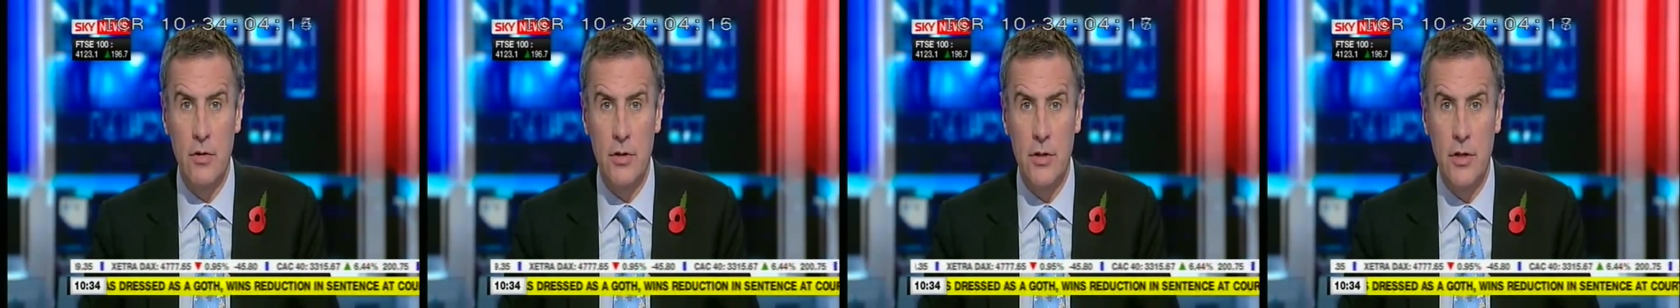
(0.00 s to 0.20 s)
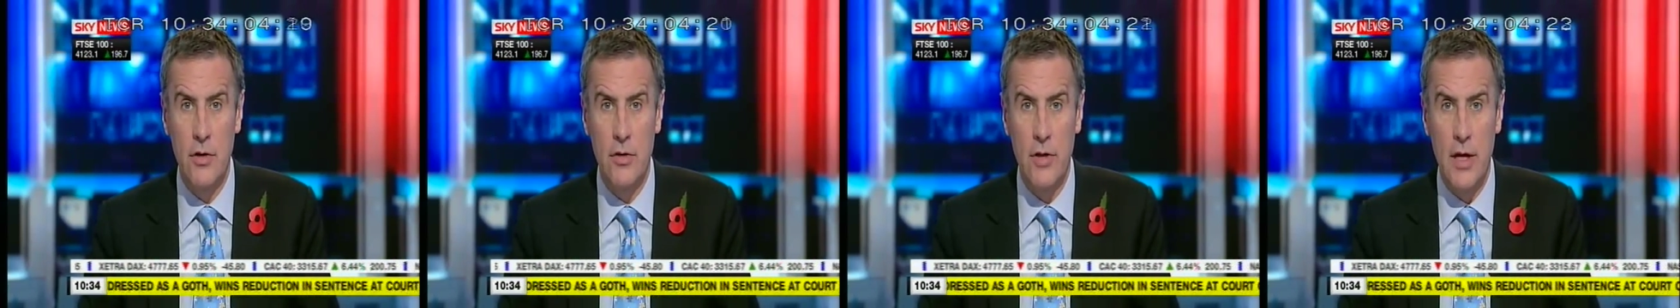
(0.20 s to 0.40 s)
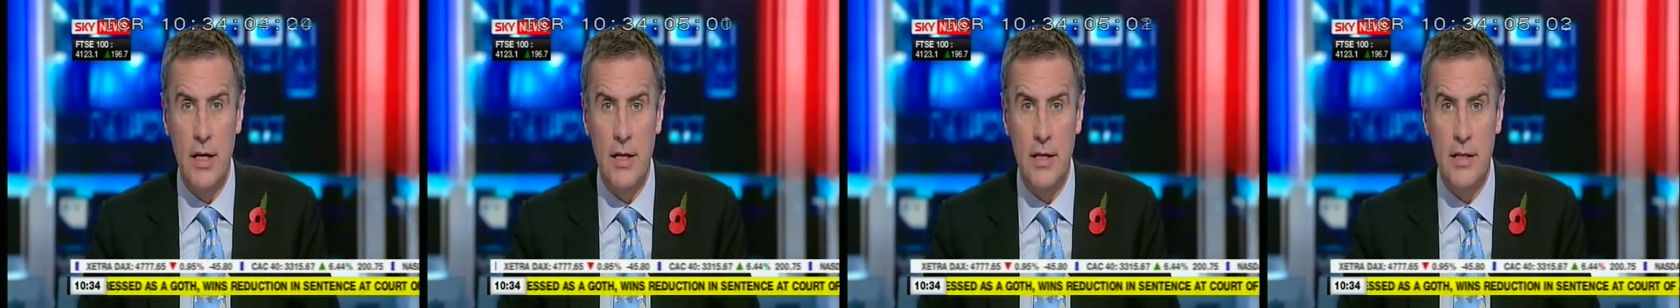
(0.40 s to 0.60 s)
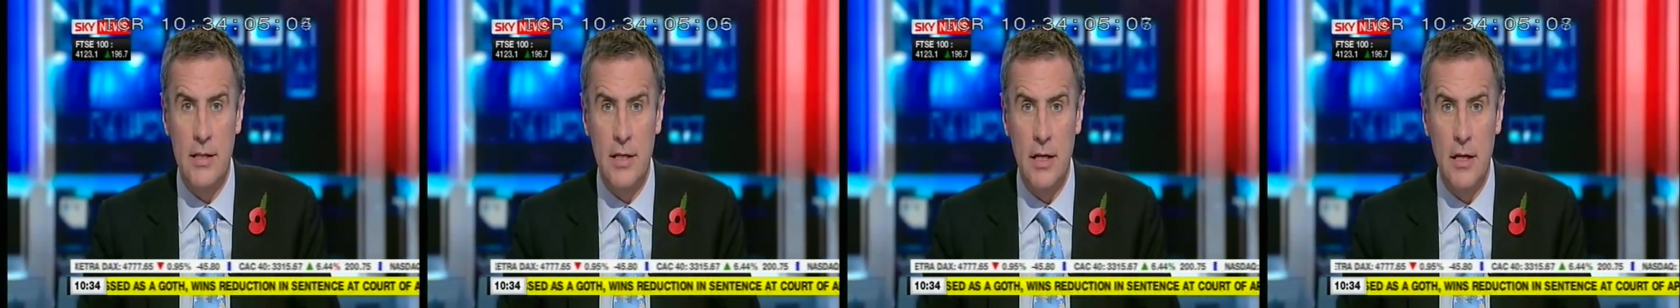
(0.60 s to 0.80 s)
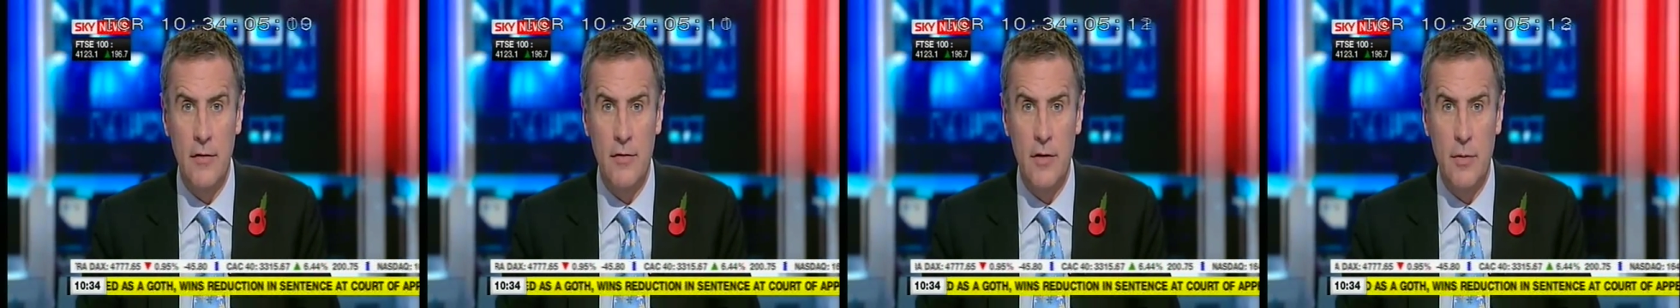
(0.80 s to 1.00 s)
or do they
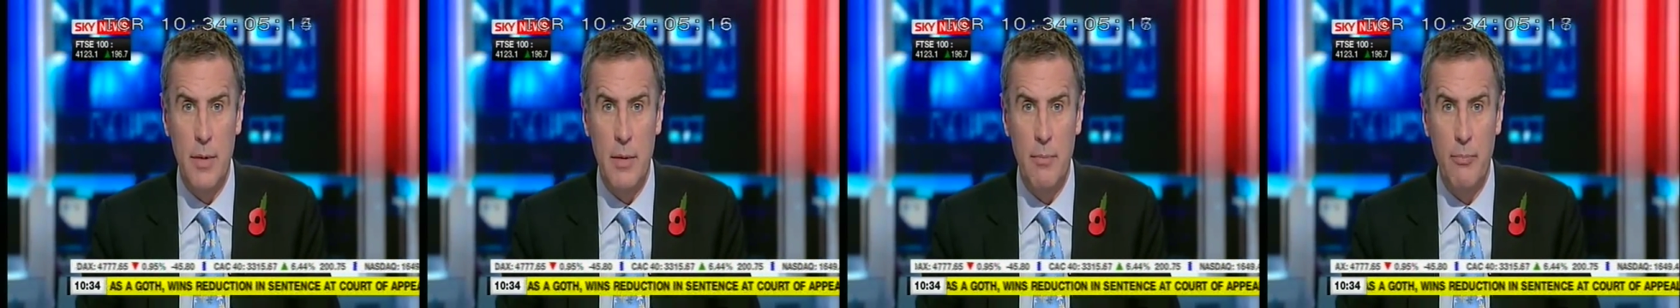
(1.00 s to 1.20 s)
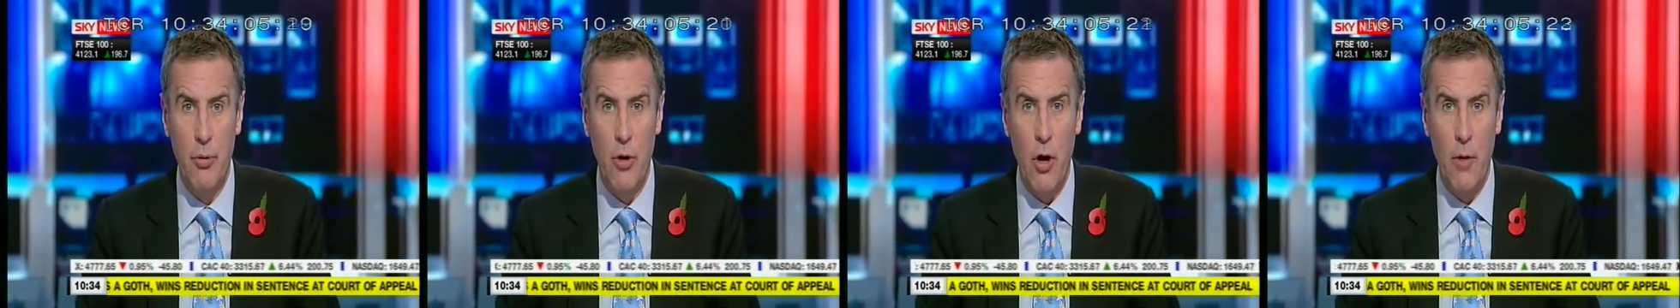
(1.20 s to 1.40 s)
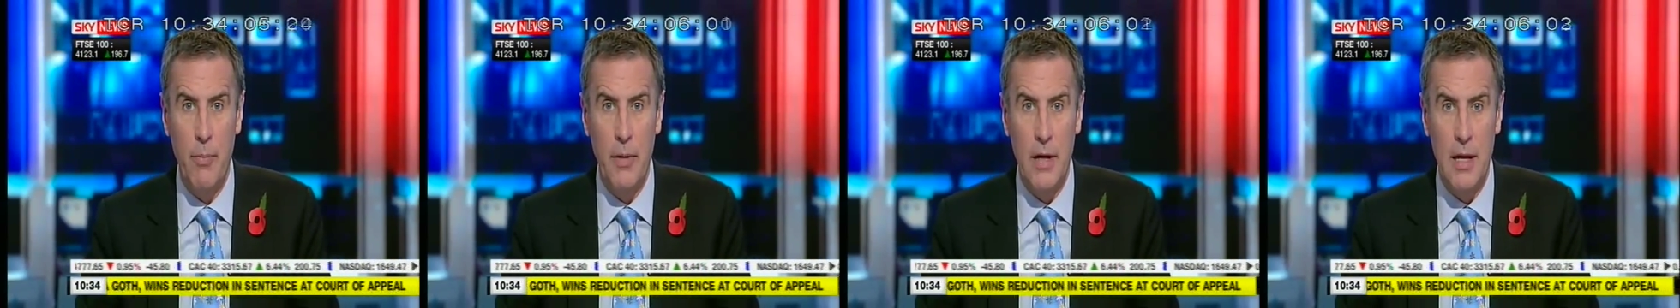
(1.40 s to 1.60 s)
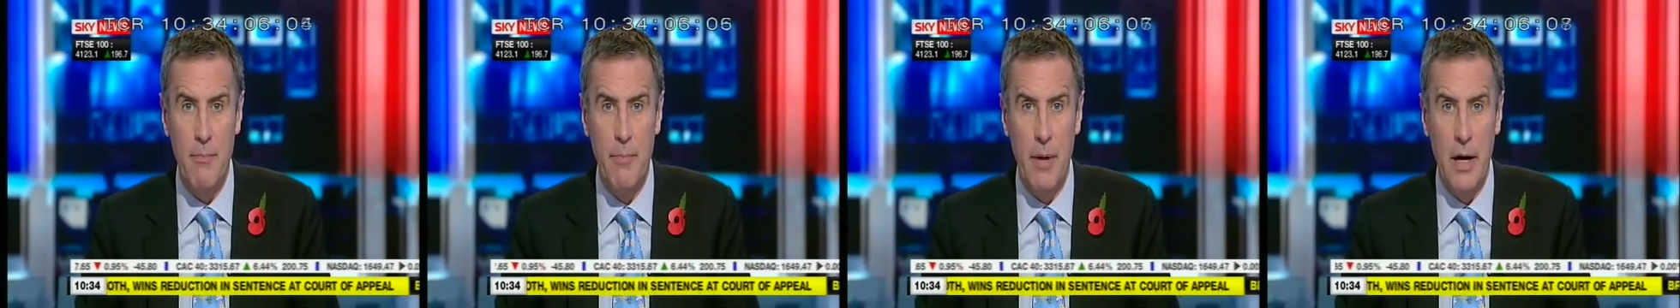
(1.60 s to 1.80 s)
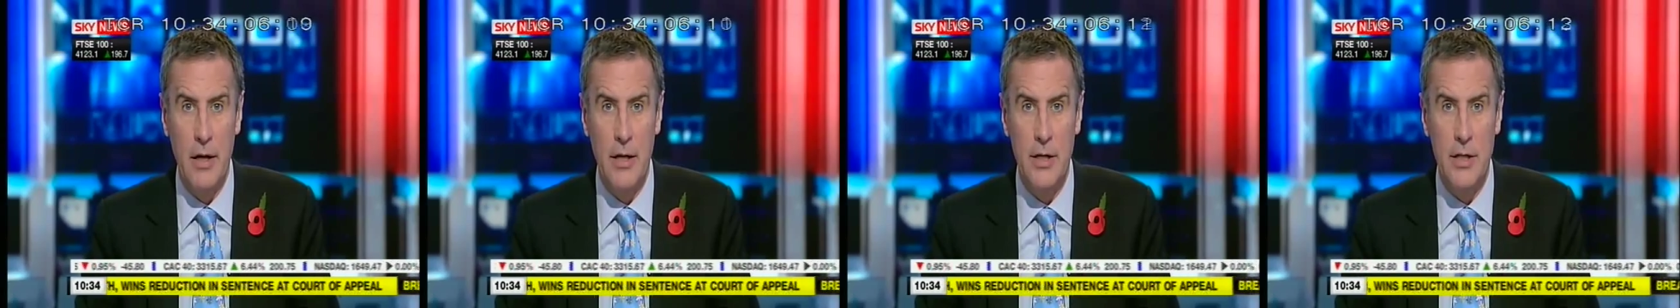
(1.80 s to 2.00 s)
deserve to be properly
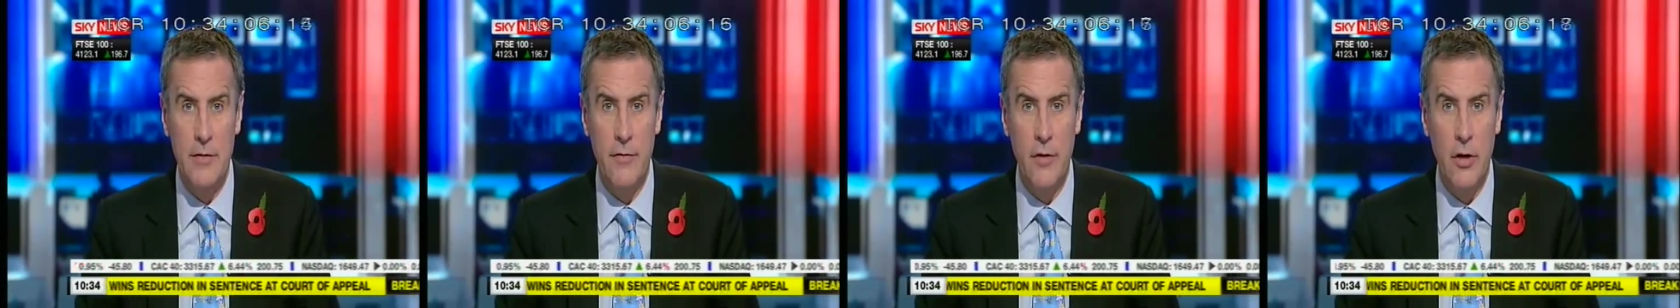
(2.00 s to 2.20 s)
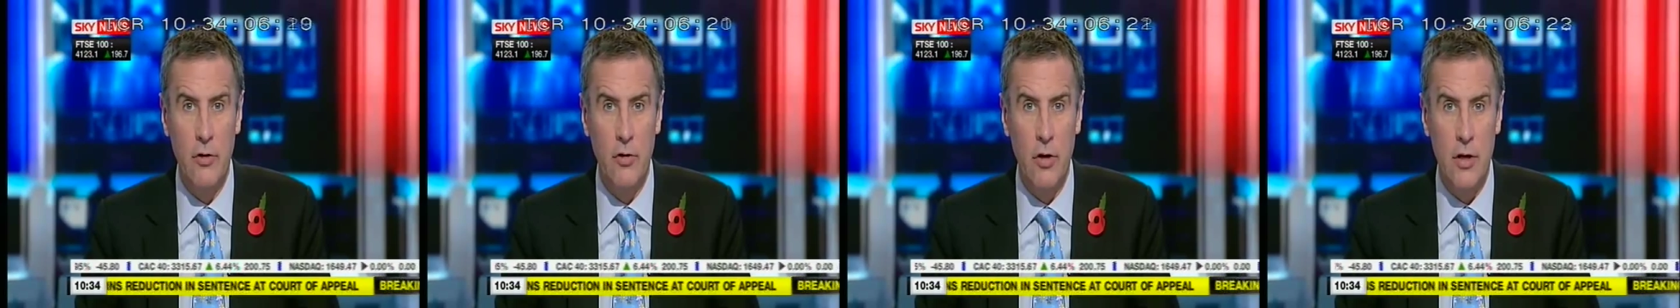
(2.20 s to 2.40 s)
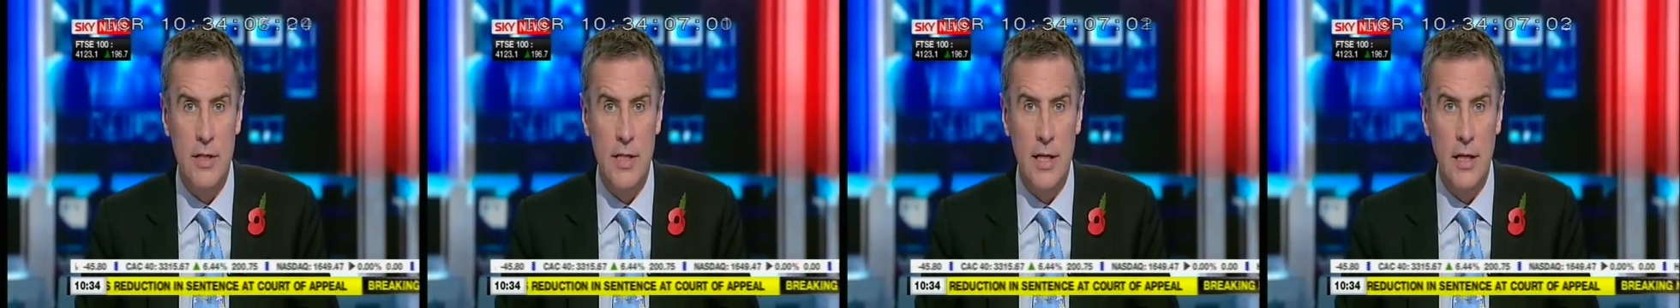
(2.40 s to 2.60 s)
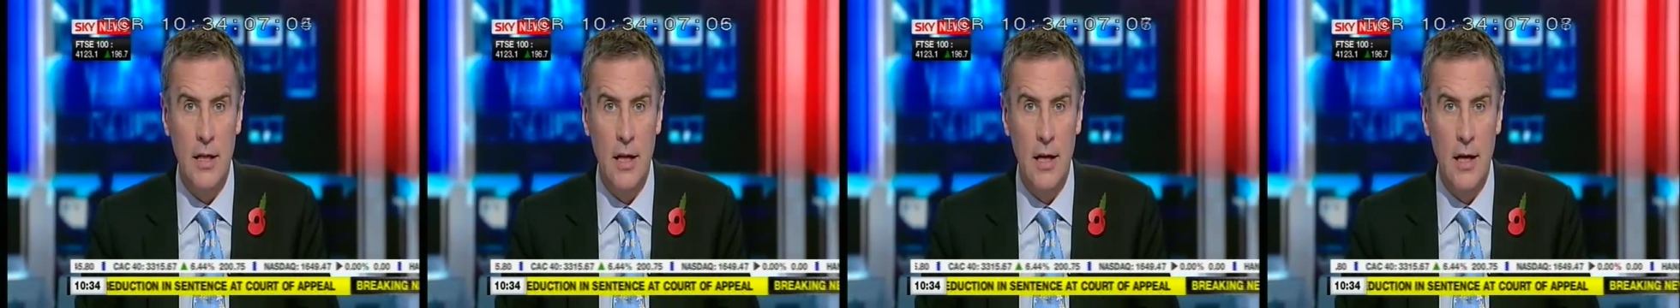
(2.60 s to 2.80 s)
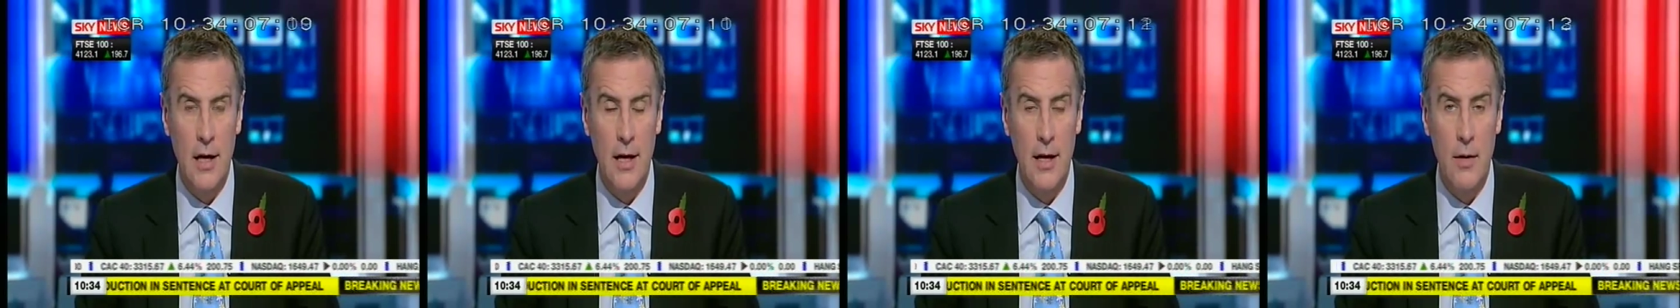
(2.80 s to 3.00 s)
punished for crossing
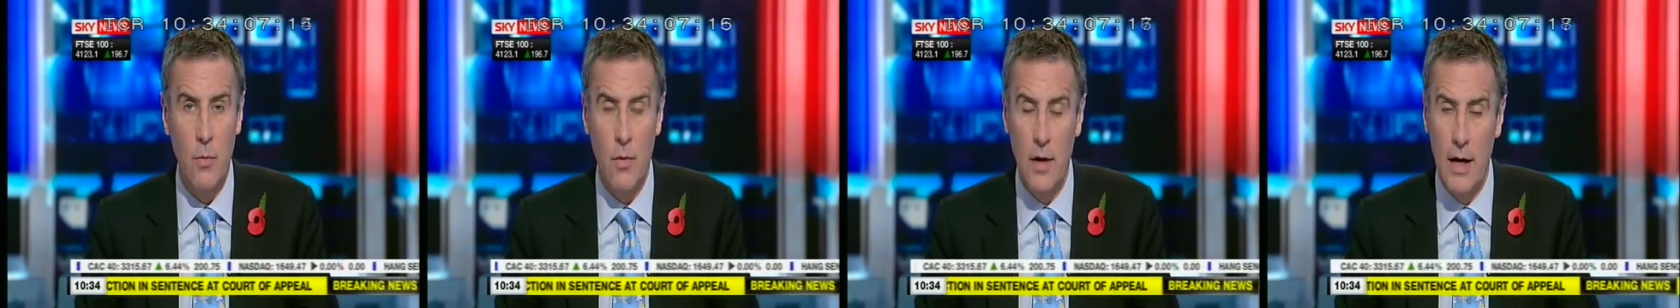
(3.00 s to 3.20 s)
the line?